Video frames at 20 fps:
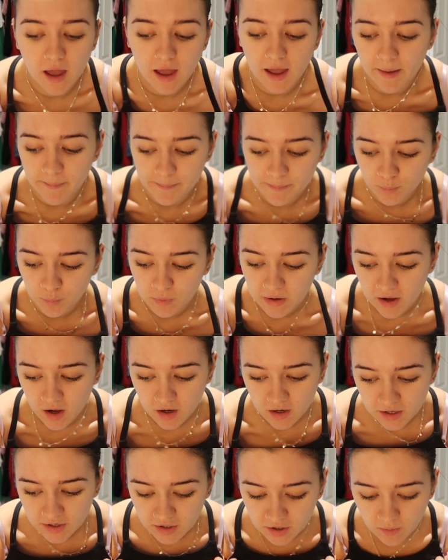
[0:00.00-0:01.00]
Um, we
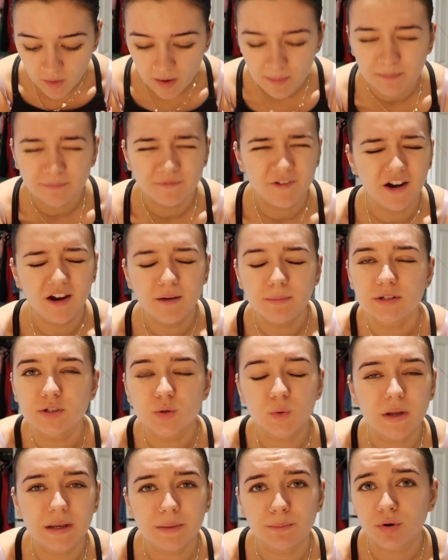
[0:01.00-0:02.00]
are going to, I'm very
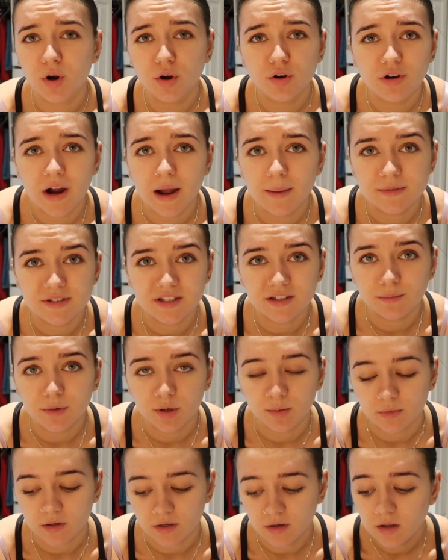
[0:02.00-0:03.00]
between programs at the
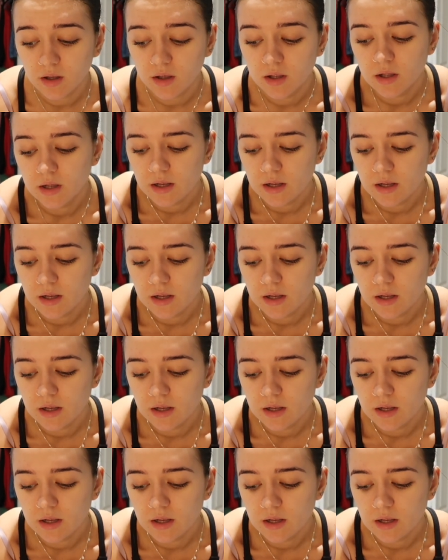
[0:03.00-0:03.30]
moment.